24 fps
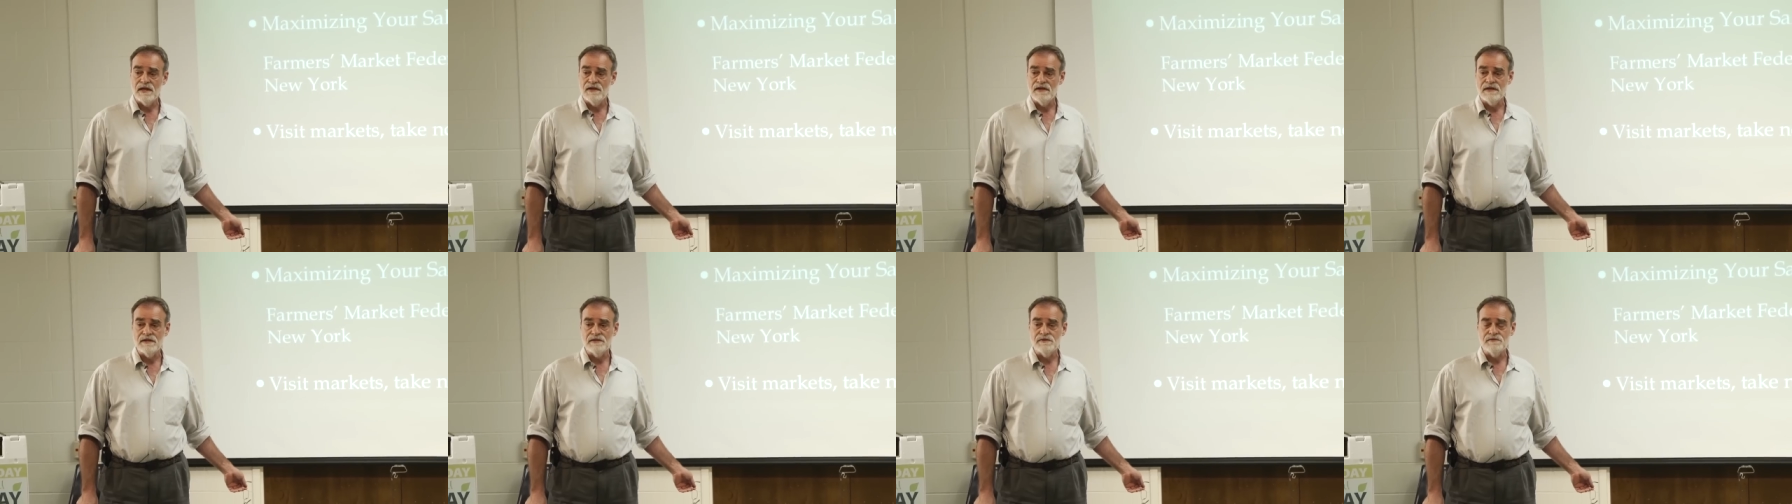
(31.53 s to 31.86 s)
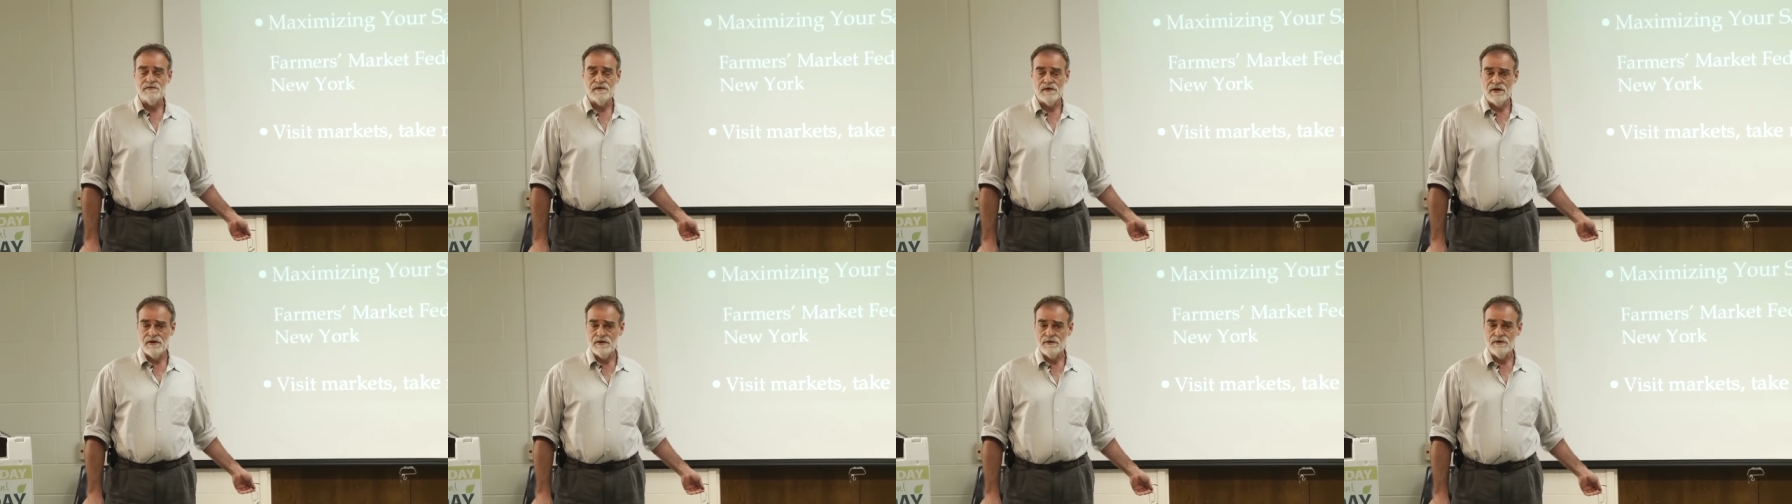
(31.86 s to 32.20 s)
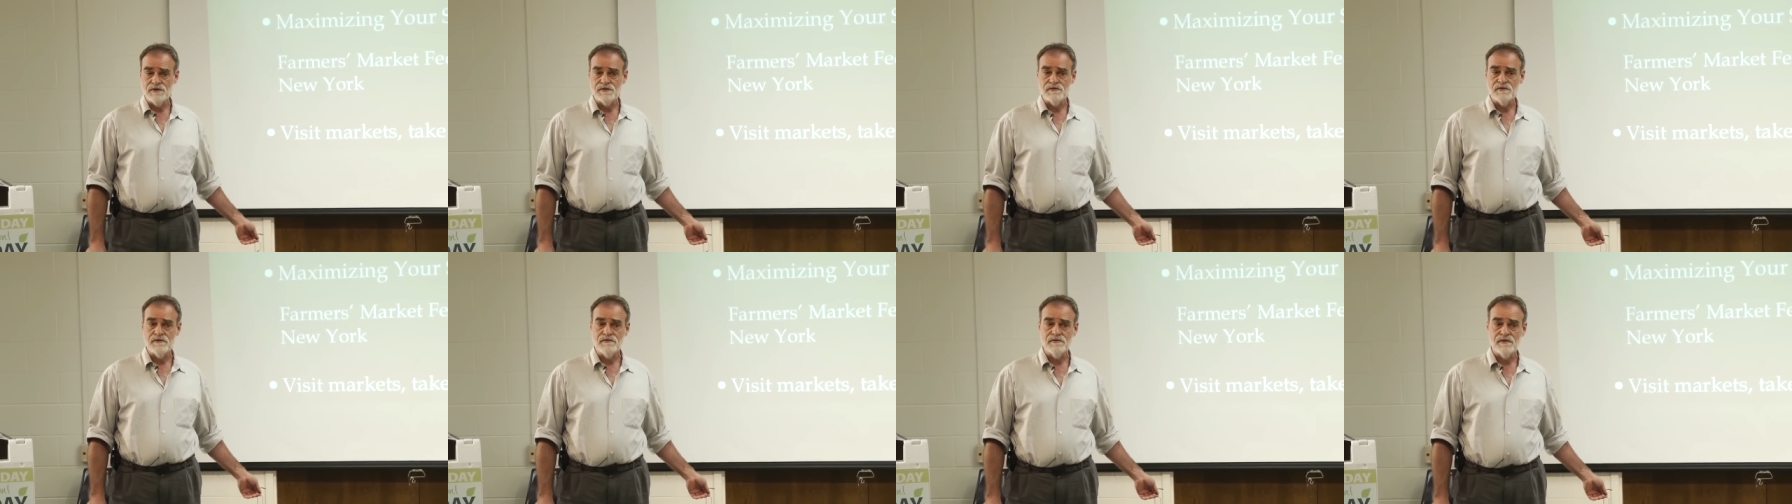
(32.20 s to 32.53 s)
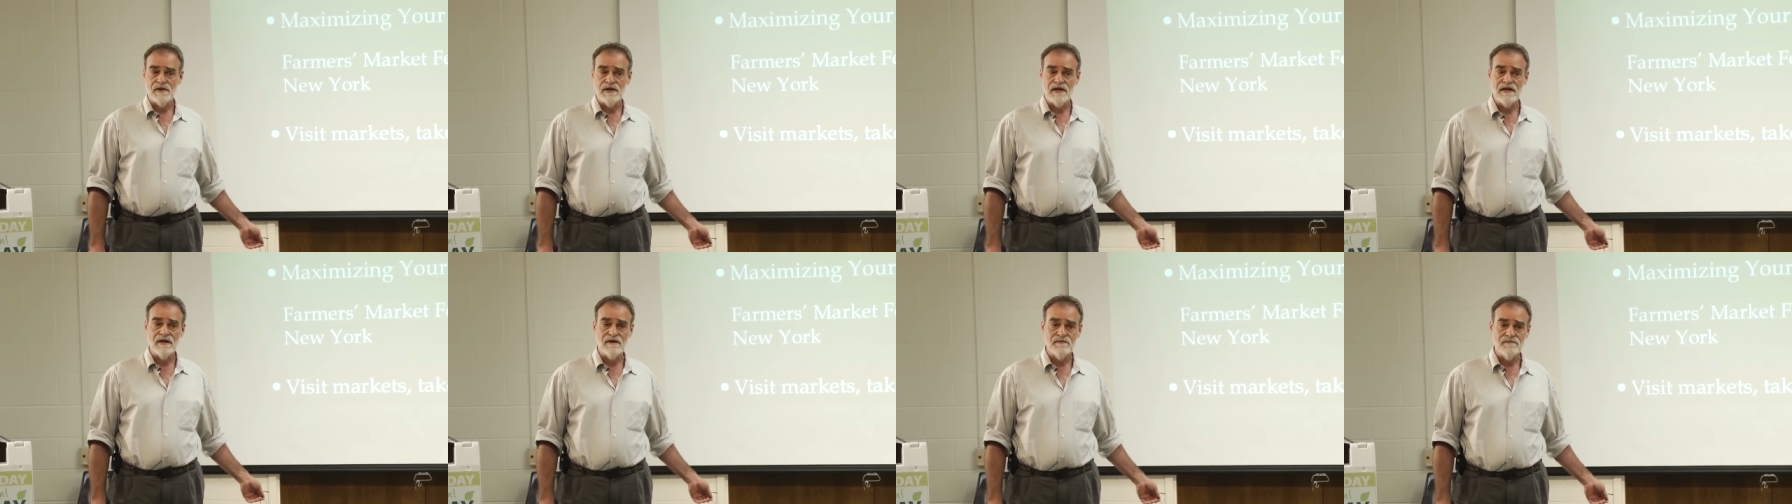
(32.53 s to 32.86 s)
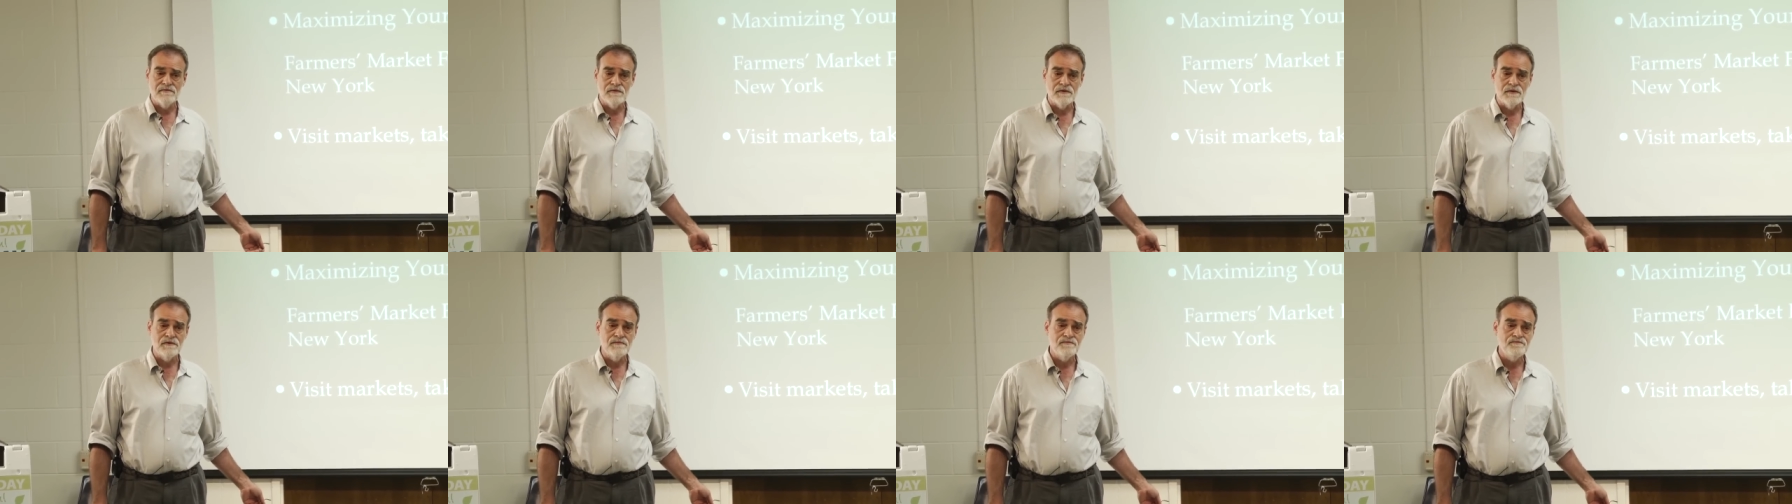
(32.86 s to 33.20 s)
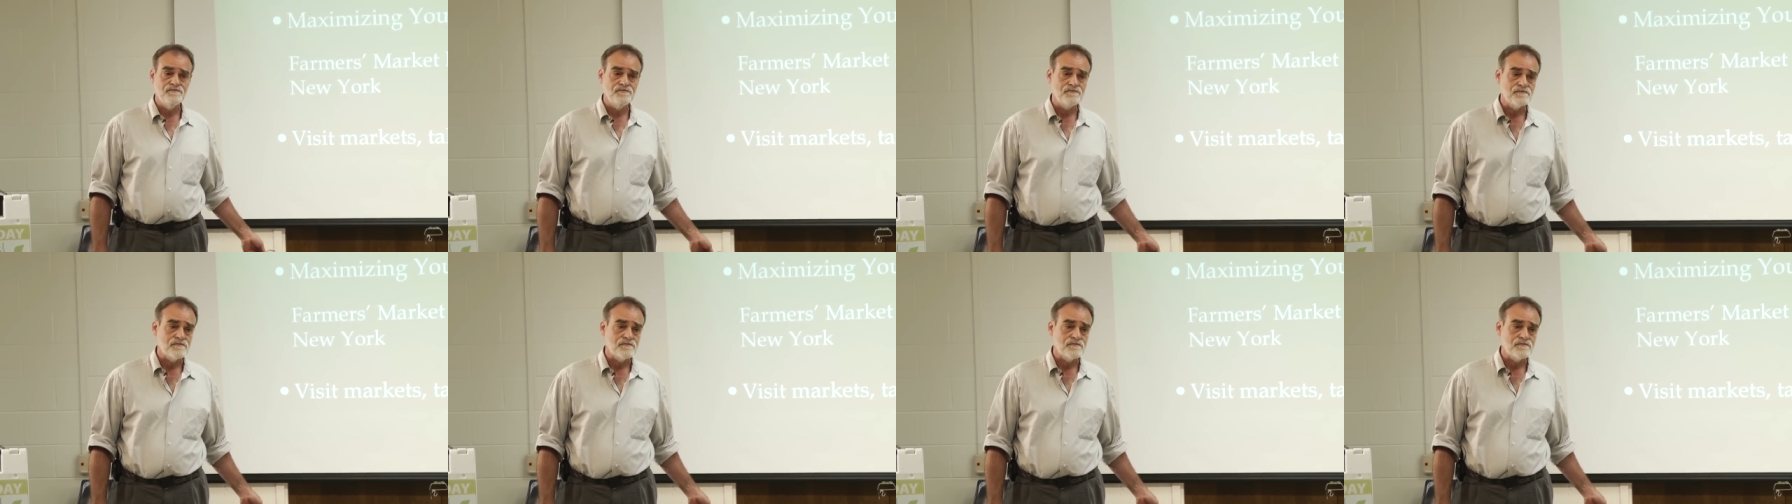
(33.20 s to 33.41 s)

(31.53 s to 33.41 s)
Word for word: I think it's very useful, very helpful.